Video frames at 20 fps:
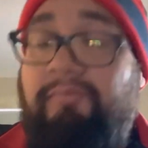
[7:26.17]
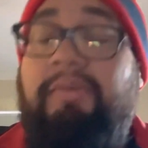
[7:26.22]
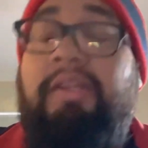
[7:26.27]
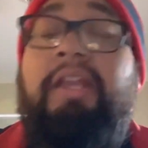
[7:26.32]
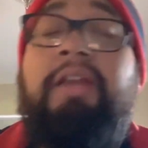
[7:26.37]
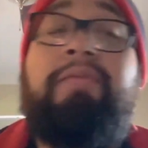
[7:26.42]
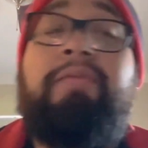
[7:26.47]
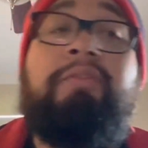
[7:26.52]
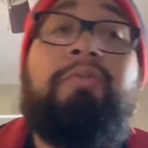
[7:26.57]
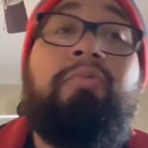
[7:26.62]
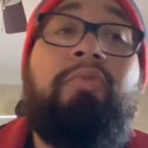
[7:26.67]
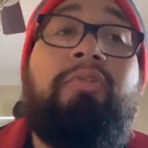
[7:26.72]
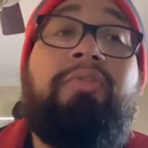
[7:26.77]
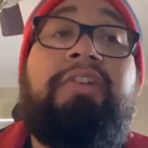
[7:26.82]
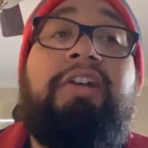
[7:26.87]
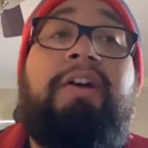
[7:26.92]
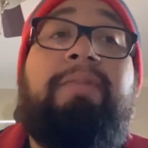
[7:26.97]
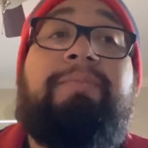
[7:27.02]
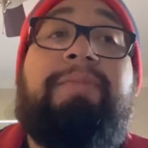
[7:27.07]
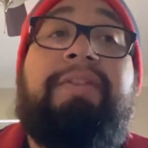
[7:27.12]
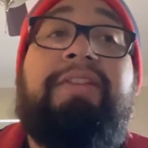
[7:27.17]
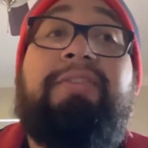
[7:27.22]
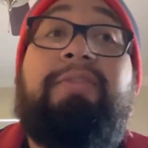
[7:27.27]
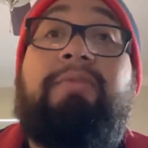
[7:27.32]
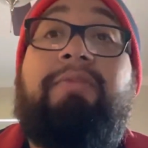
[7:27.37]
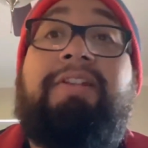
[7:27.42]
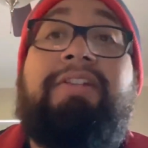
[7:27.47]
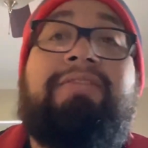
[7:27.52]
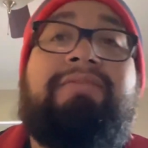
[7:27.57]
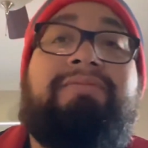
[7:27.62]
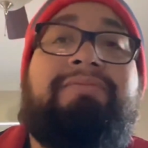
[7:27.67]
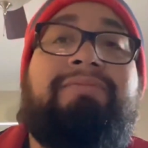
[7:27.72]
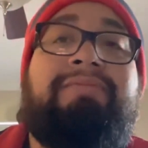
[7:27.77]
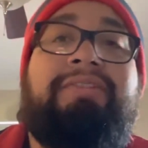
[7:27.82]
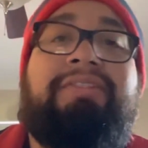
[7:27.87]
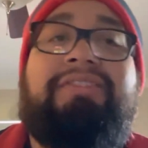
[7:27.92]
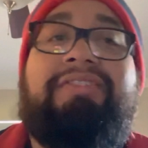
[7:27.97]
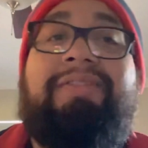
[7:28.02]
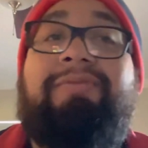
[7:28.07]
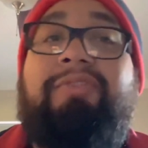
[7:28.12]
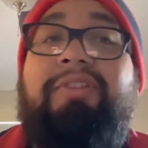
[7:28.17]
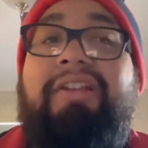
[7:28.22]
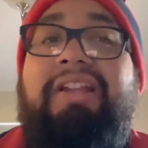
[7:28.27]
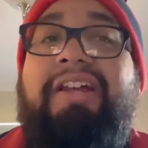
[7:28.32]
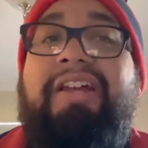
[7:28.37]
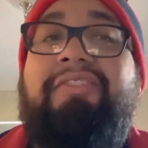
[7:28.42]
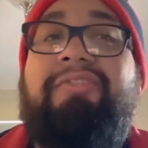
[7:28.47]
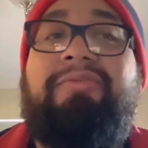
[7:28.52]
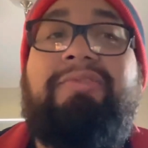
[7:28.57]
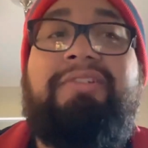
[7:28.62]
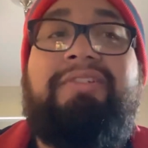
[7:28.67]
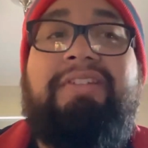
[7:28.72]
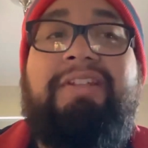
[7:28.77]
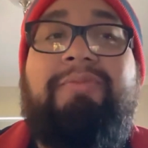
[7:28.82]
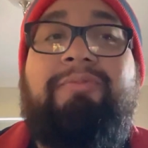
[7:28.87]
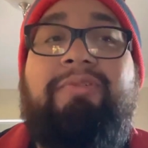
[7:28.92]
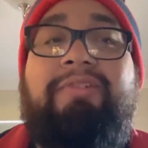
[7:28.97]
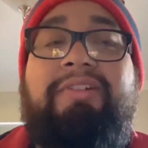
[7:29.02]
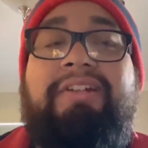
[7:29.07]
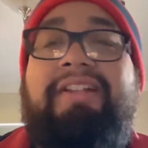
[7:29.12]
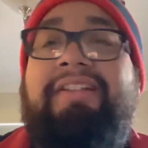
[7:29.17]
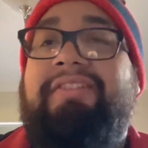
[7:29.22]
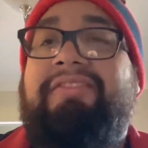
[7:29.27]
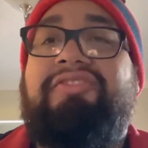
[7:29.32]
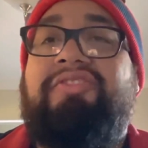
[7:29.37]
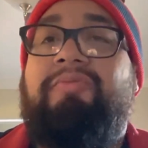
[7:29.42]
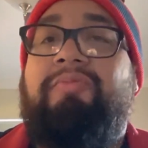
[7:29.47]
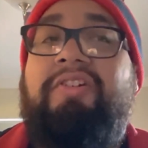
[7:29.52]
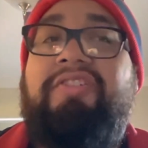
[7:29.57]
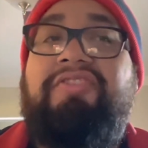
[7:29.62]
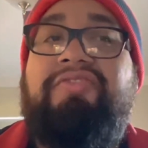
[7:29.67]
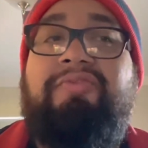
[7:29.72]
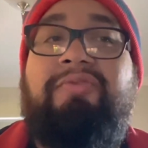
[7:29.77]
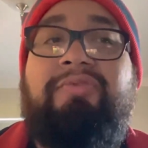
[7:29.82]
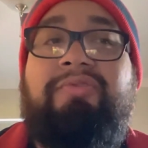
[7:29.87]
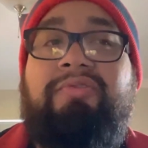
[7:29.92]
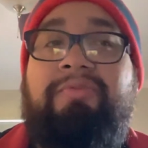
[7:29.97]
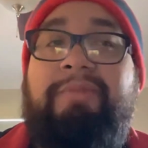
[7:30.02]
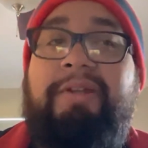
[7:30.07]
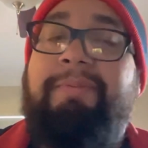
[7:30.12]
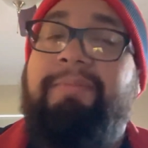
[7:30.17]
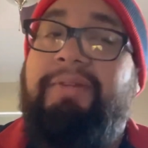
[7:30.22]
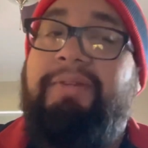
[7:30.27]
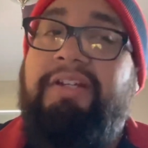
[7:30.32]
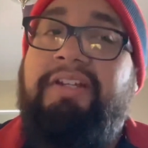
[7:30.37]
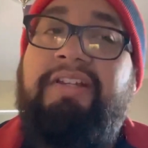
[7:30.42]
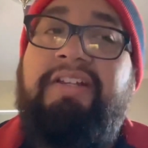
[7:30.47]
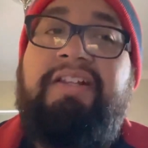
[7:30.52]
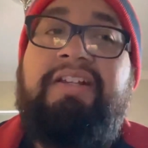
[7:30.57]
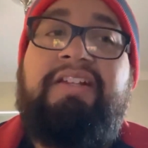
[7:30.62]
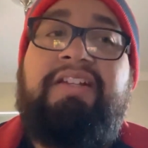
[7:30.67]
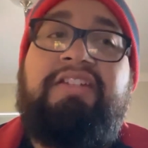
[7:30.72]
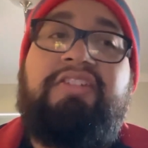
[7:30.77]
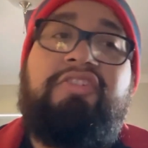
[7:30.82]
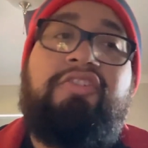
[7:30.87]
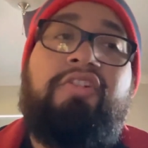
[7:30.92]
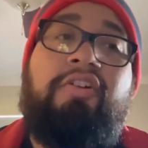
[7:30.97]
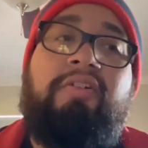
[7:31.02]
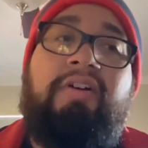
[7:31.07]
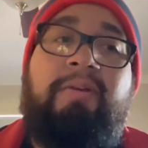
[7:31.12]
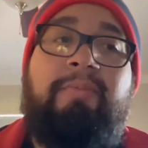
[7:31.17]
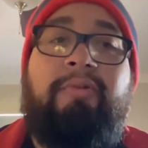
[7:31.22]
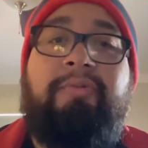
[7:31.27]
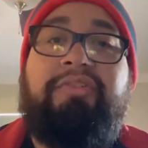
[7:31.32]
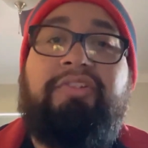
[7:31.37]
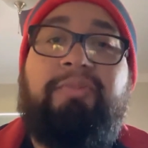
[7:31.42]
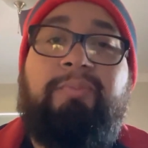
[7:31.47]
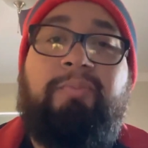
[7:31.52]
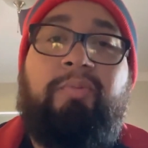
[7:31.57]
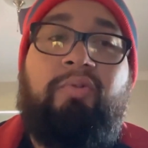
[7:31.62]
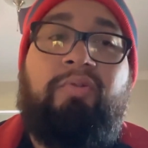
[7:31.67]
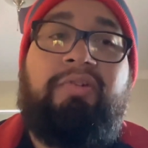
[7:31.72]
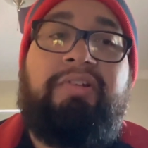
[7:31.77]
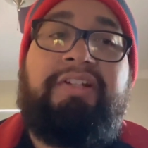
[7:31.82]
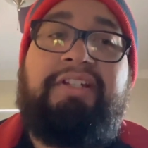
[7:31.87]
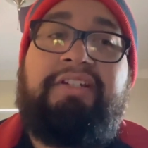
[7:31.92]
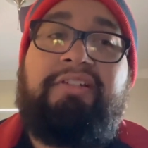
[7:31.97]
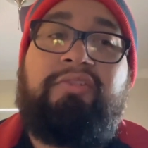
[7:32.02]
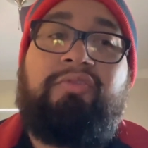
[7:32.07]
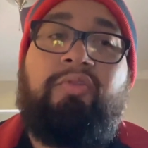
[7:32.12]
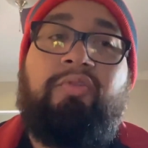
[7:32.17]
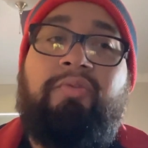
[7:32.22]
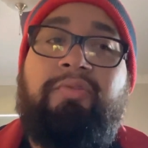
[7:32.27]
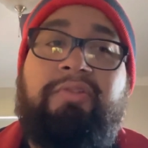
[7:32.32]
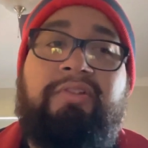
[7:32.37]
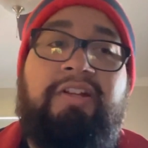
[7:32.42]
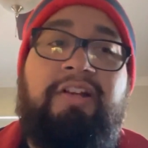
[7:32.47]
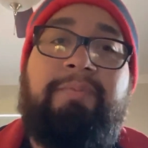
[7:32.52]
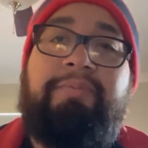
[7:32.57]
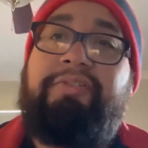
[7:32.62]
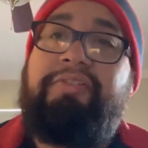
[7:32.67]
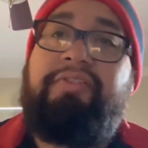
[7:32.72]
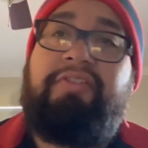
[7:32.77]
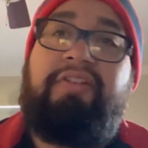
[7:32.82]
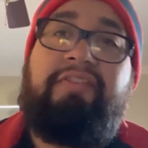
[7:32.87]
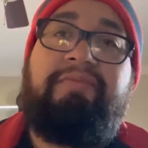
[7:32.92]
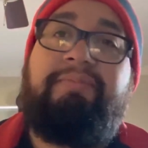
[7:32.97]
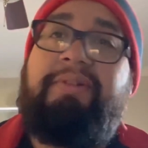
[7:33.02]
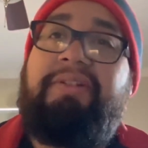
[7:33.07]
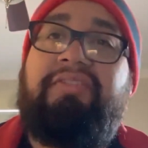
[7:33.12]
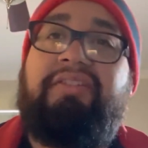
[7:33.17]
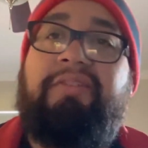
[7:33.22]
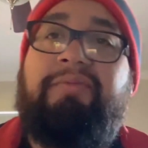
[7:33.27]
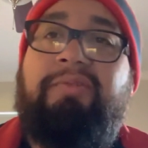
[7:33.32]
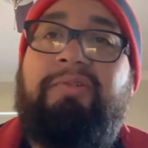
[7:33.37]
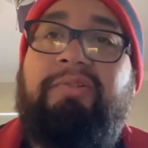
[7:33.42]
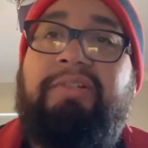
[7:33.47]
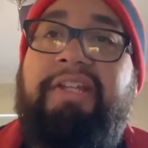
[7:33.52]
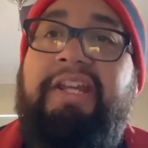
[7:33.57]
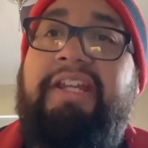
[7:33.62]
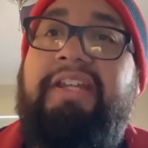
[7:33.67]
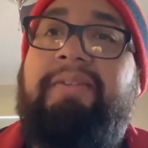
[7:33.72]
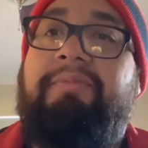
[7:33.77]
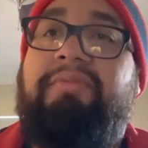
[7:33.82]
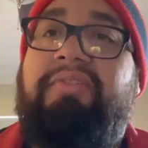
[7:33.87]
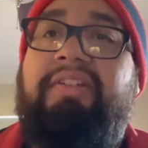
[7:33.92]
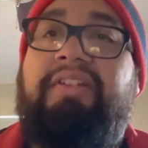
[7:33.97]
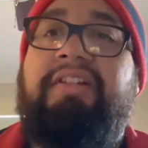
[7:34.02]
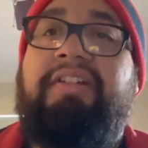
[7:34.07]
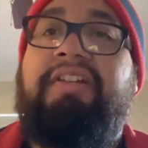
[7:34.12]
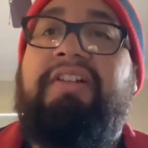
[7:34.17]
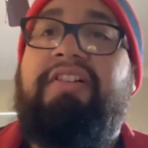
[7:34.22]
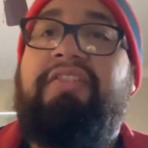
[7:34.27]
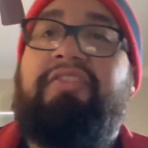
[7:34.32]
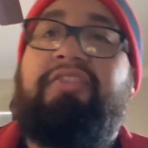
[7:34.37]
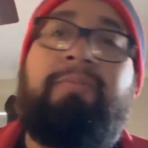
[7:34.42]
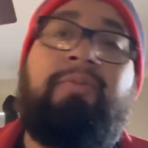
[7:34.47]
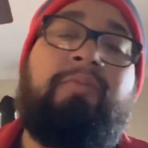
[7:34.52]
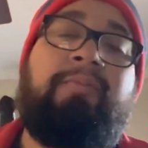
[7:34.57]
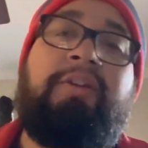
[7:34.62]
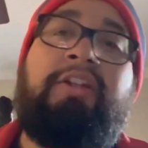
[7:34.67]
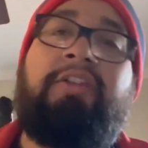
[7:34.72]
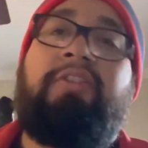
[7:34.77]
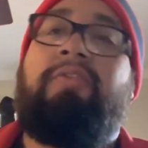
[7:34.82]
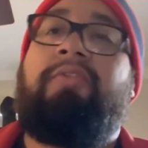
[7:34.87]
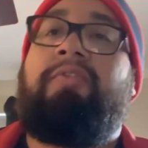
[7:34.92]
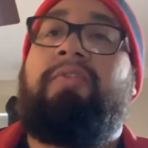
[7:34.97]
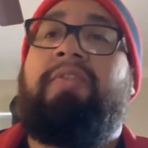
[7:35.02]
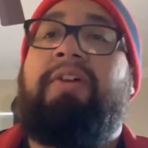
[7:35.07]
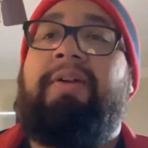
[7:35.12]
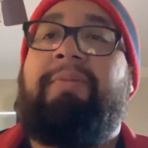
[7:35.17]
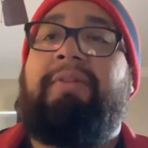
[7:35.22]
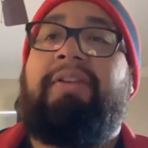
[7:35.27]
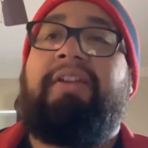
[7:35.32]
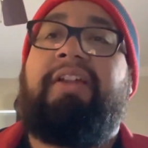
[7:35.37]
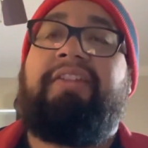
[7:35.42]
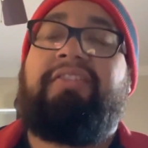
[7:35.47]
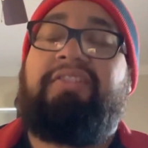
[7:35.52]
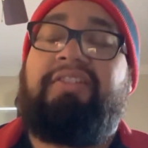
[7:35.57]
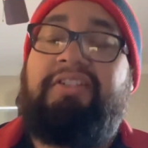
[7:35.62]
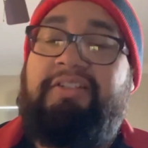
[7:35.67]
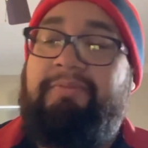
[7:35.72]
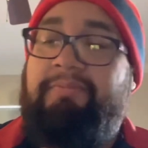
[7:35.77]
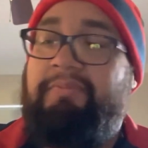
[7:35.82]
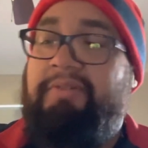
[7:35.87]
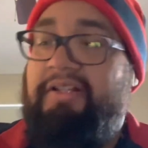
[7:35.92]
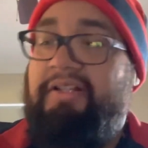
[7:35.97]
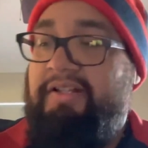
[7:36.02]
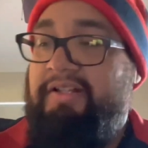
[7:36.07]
Every World Cup that they're in, except for the last one, they weren't. I still watch the whole tournament. But, I'm always supporting Gold Cups. I've been to several games. I support my local MLS team.